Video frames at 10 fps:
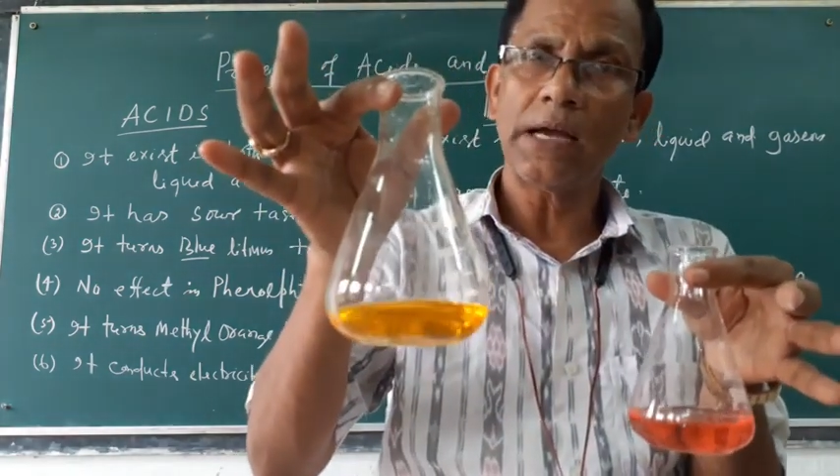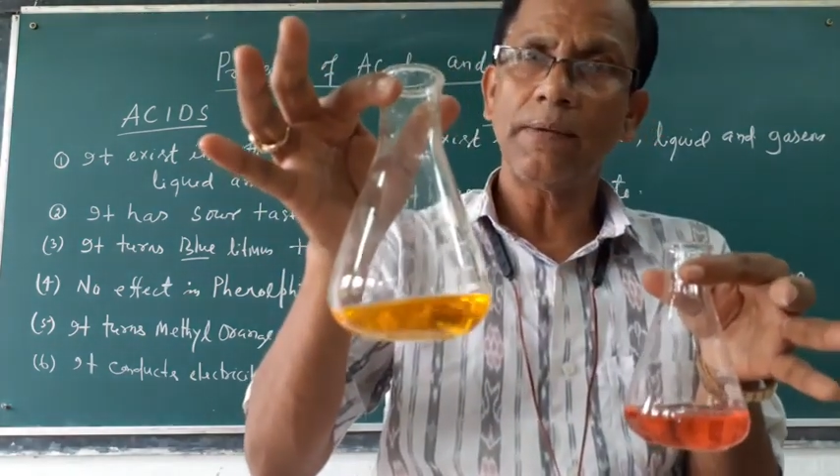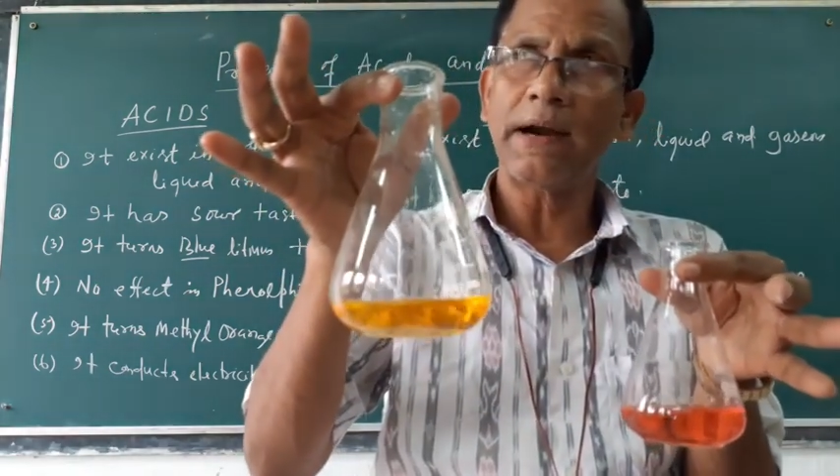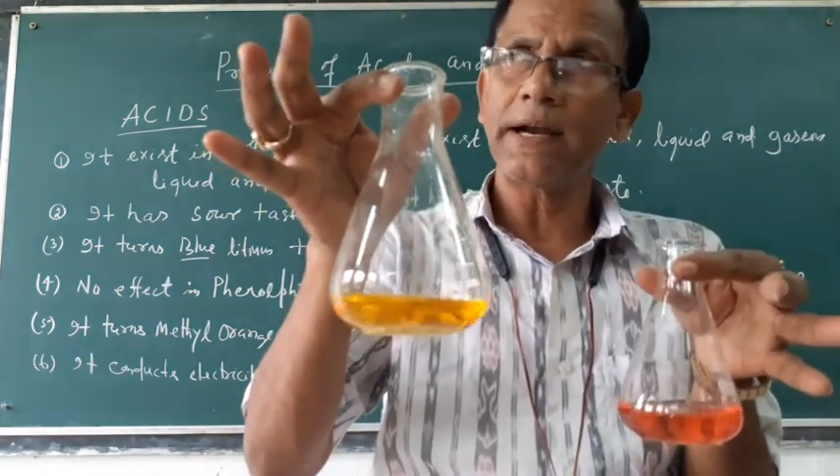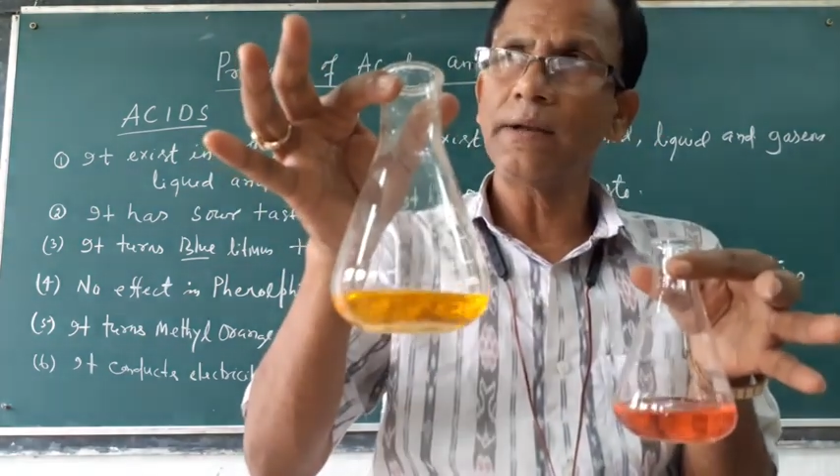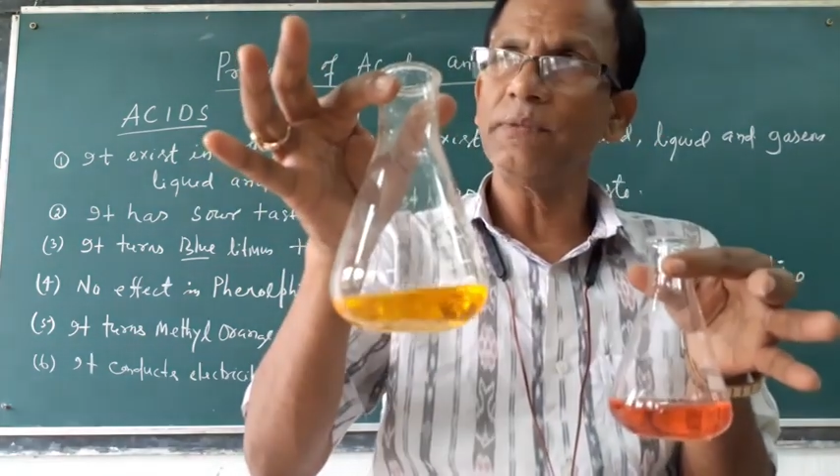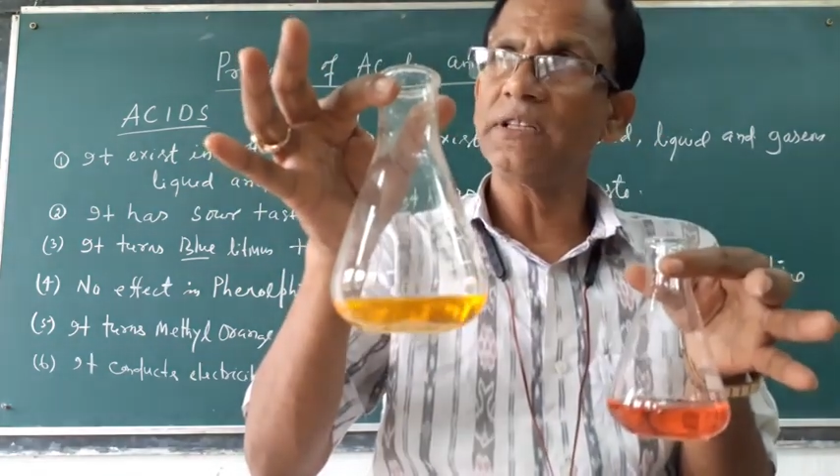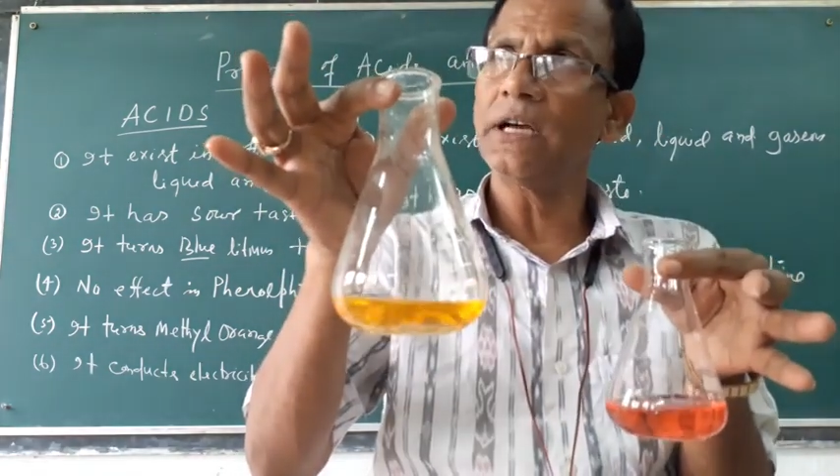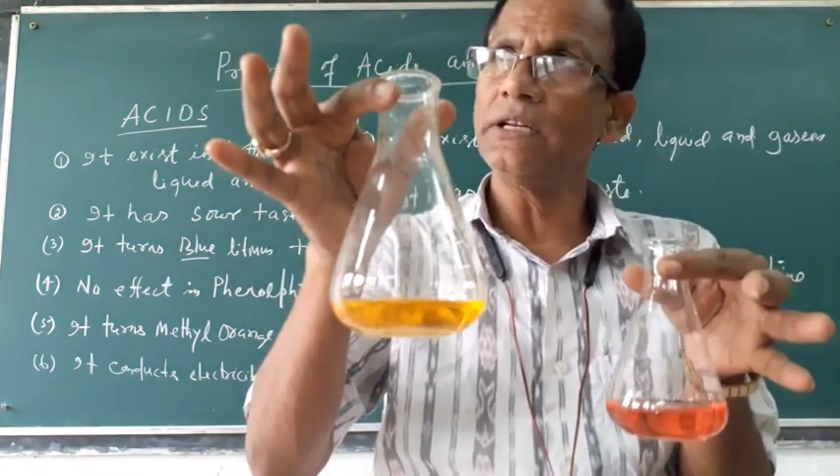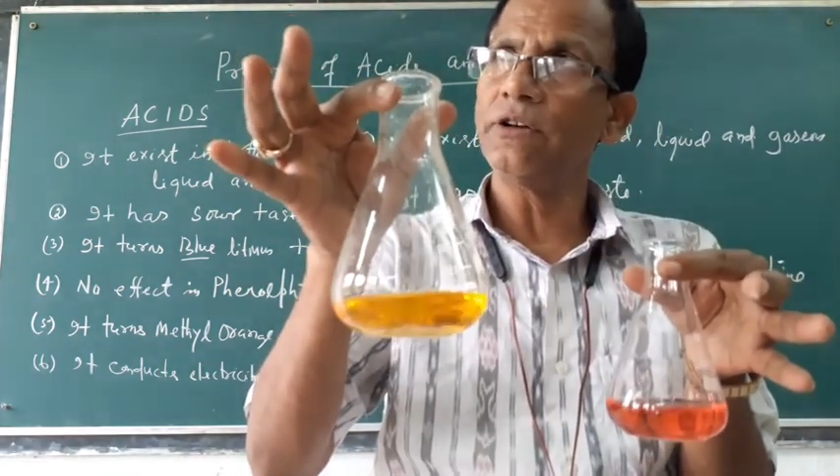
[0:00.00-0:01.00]
I have added
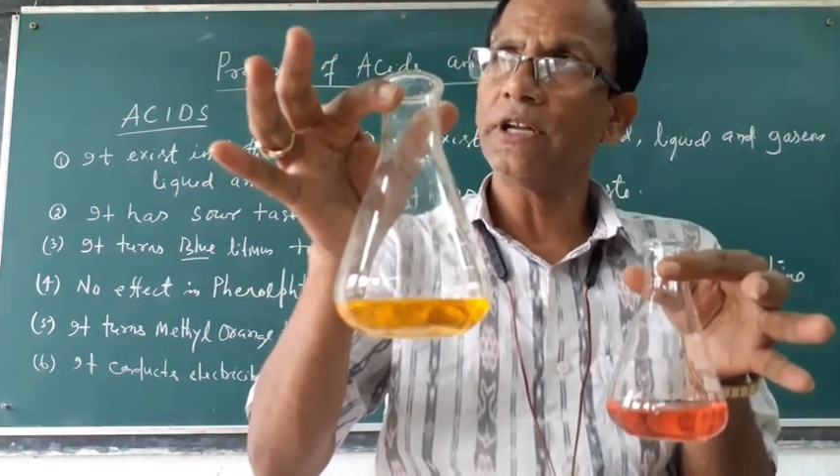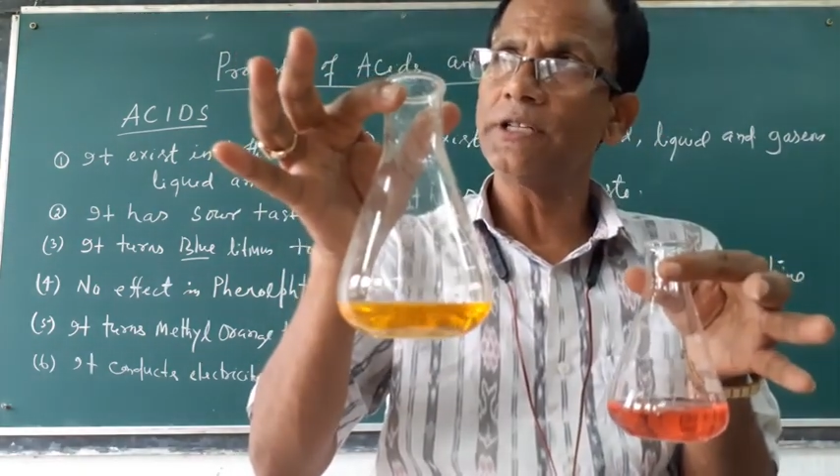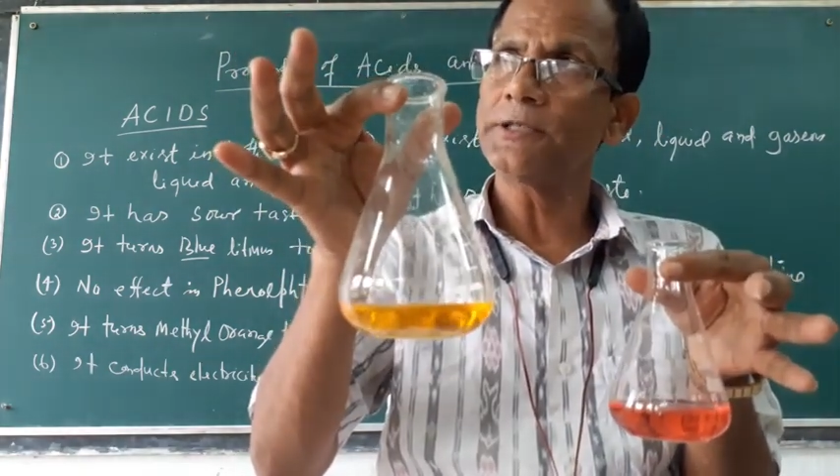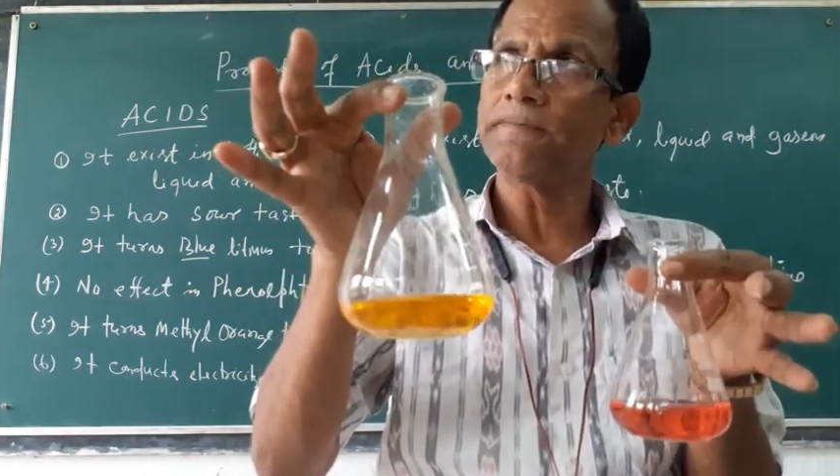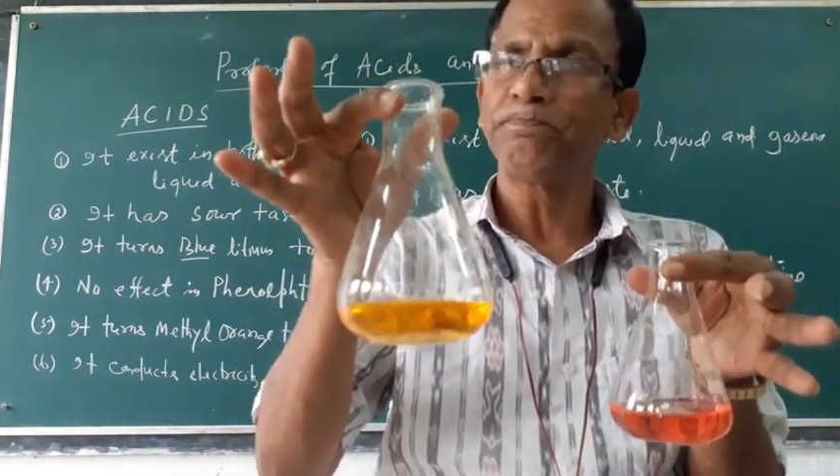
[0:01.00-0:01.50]
methyl orange,